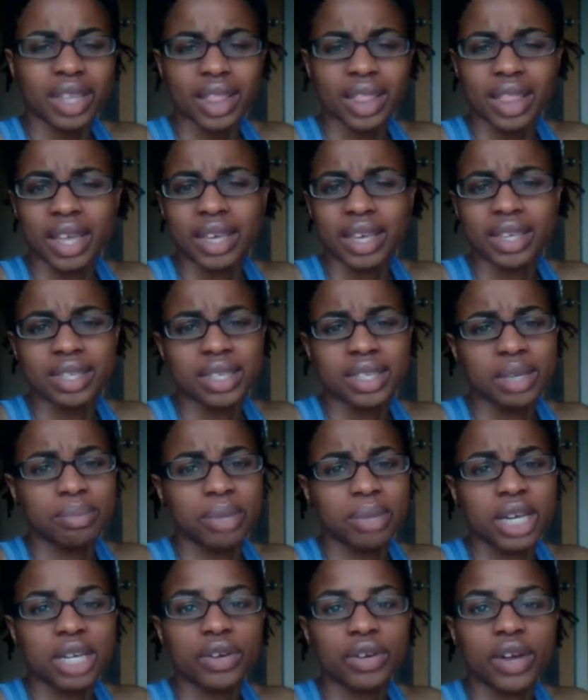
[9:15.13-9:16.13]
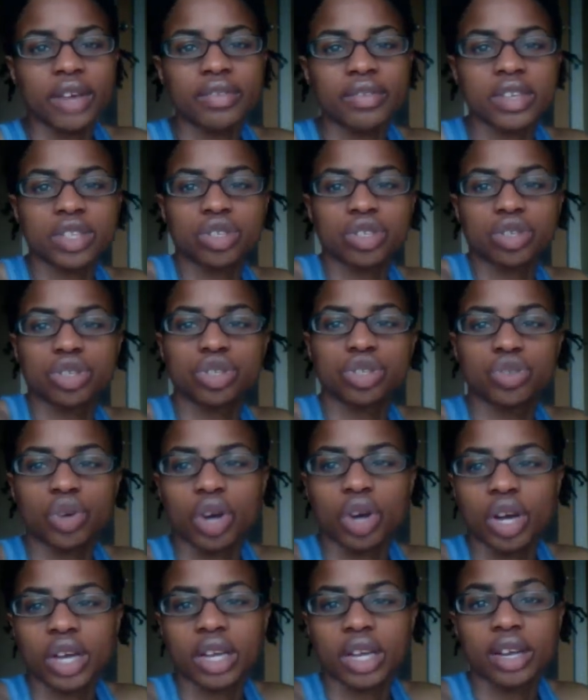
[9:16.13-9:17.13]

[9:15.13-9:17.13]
like I said, my cravings are strong,